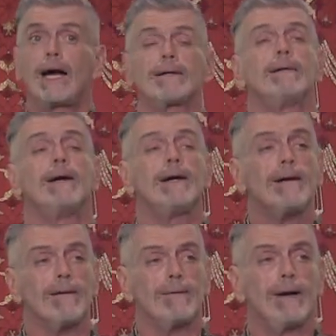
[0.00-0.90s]
you know,
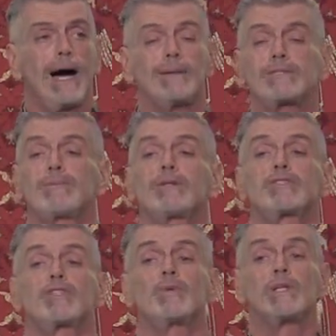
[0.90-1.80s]
oh, I'm
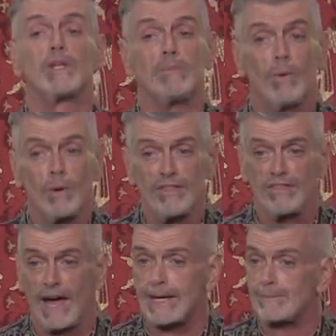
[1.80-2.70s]
supposed to do a little more than that.